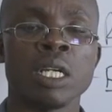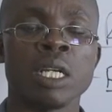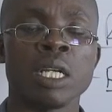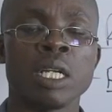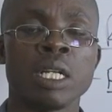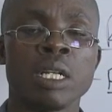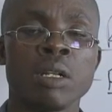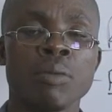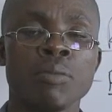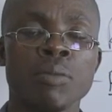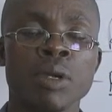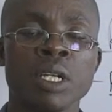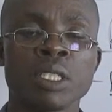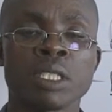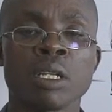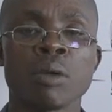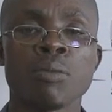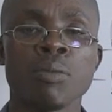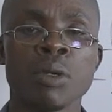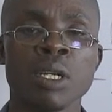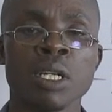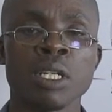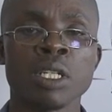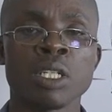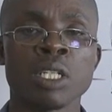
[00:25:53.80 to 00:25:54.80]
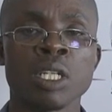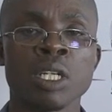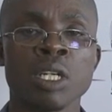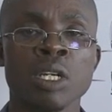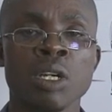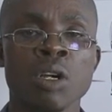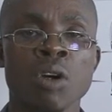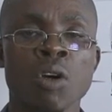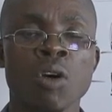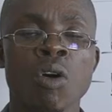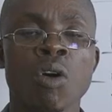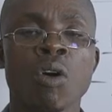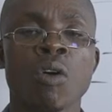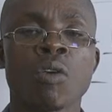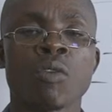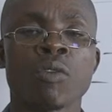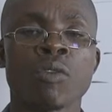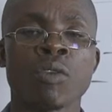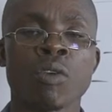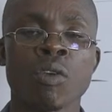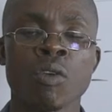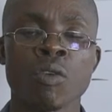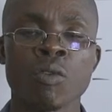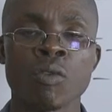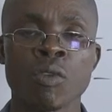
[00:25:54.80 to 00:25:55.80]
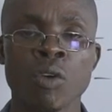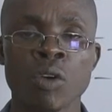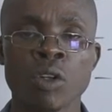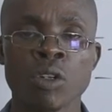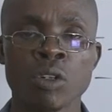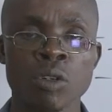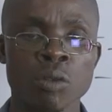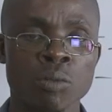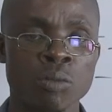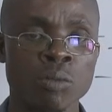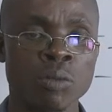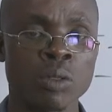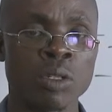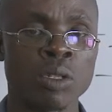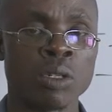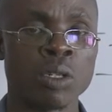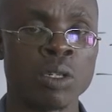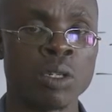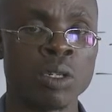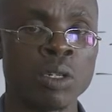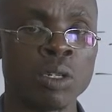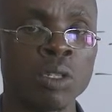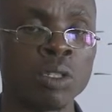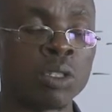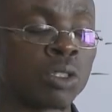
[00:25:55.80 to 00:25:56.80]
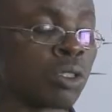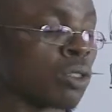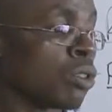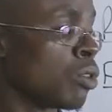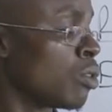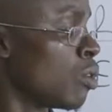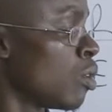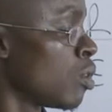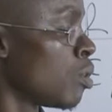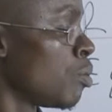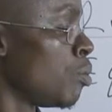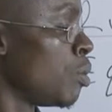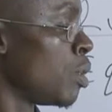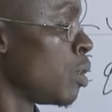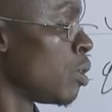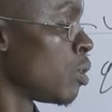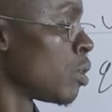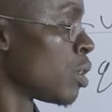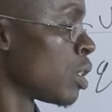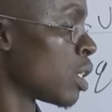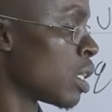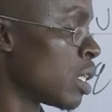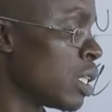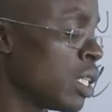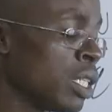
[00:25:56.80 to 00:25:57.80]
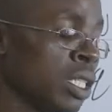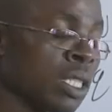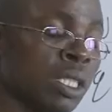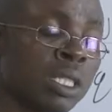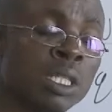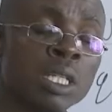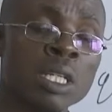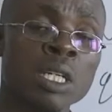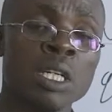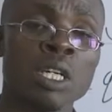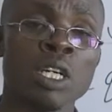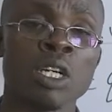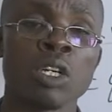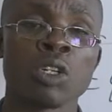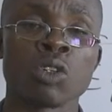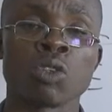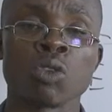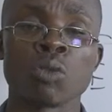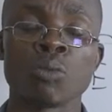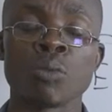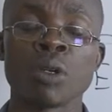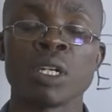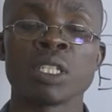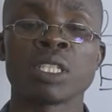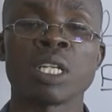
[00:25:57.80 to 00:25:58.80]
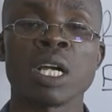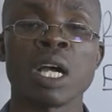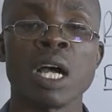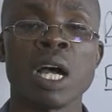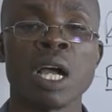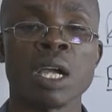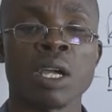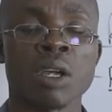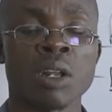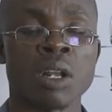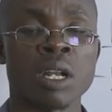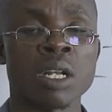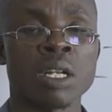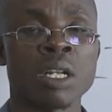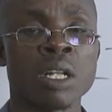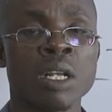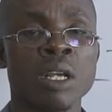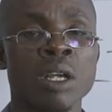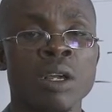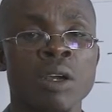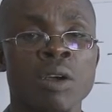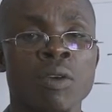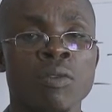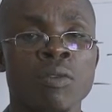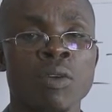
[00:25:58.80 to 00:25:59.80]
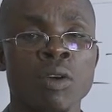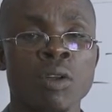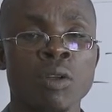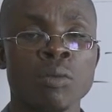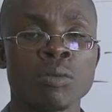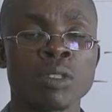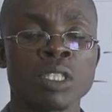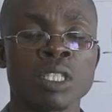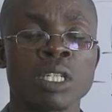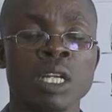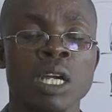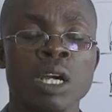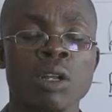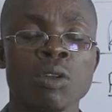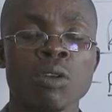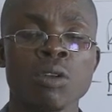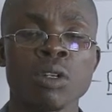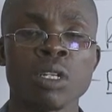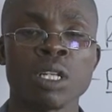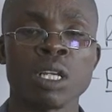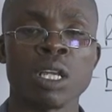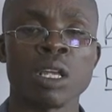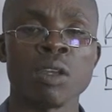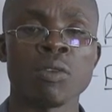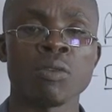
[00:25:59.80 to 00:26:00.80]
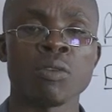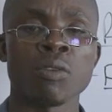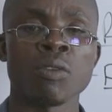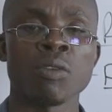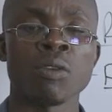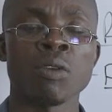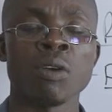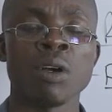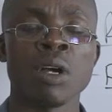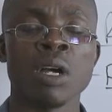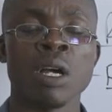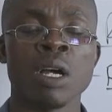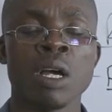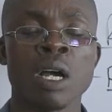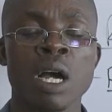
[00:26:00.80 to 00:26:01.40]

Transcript: in measurement of volume. You should not be using these to measure accurate volumes. It can only give you